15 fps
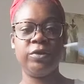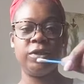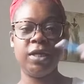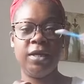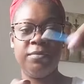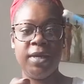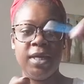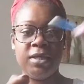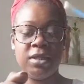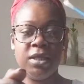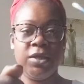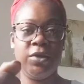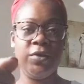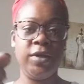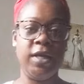done
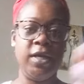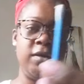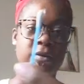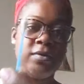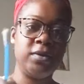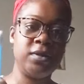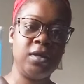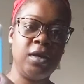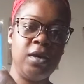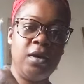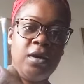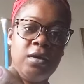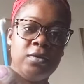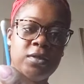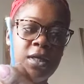painting your nails,
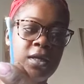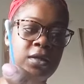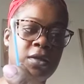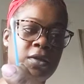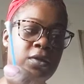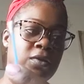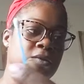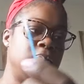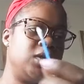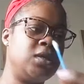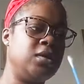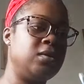you take the Q-tip